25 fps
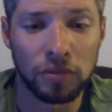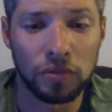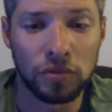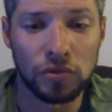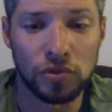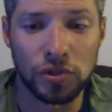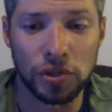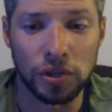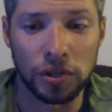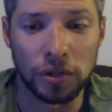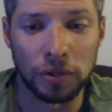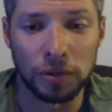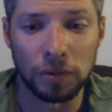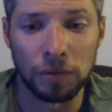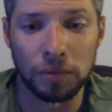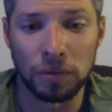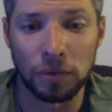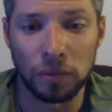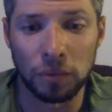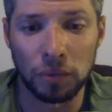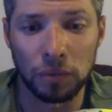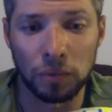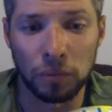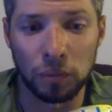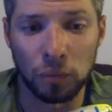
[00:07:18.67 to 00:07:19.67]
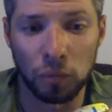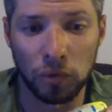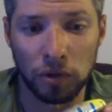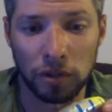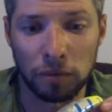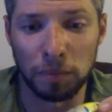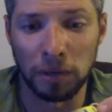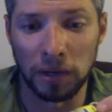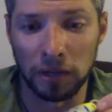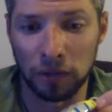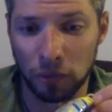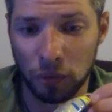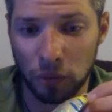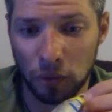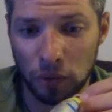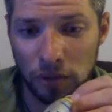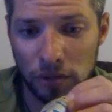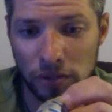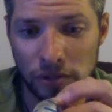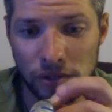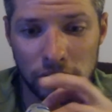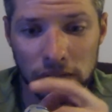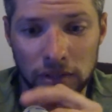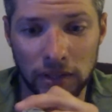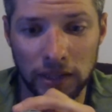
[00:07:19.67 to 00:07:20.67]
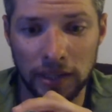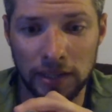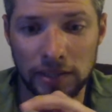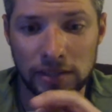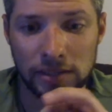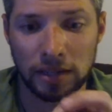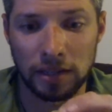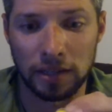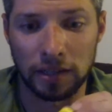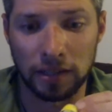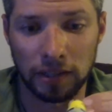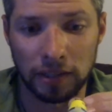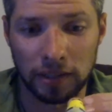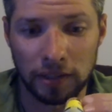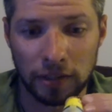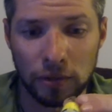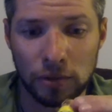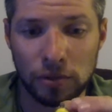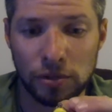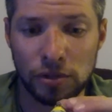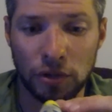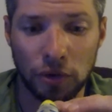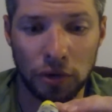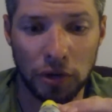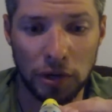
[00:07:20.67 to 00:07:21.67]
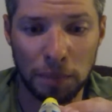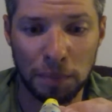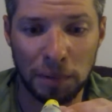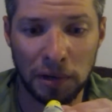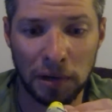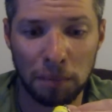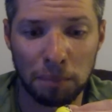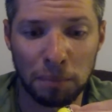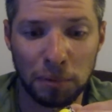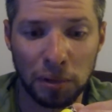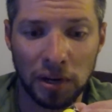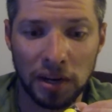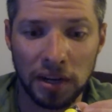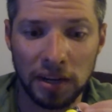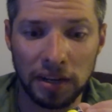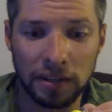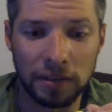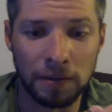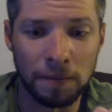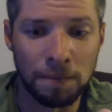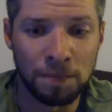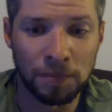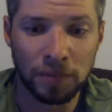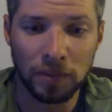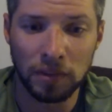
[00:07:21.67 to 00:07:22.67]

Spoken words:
So with my lures, like I said, I like to use 30-pound braid.